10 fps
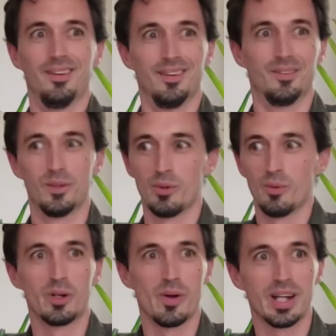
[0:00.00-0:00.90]

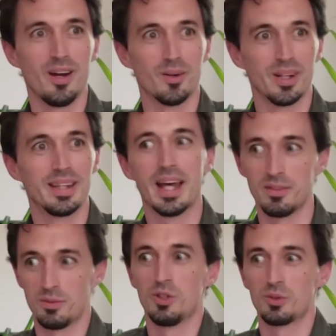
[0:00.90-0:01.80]
where do I go? And then
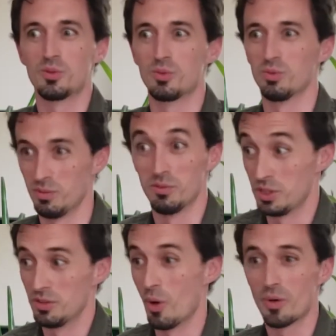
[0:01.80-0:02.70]
you
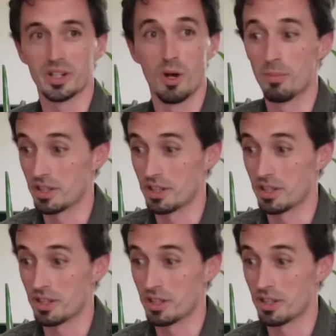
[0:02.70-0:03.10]
know where to go, but the